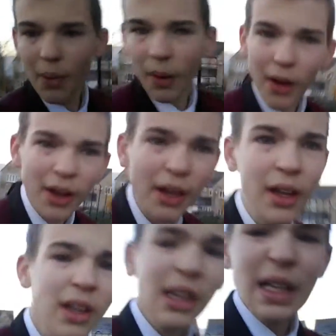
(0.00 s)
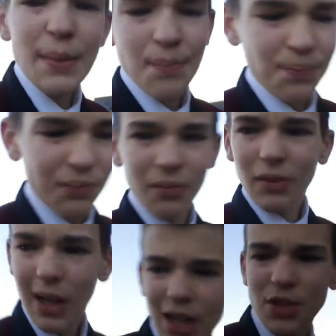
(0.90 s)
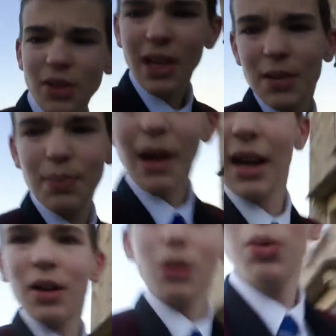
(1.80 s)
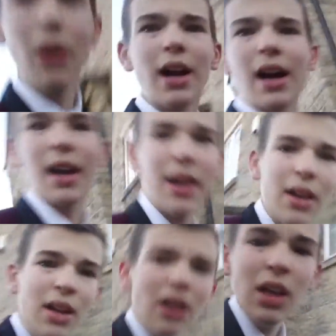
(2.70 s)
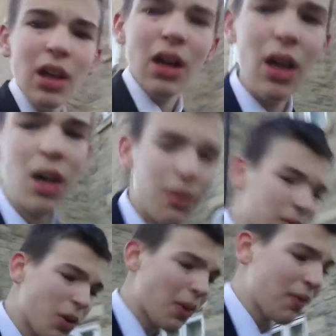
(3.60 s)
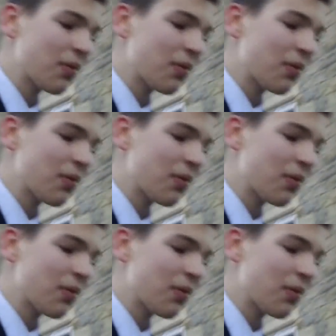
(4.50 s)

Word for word: But I'll catch you guys back when I come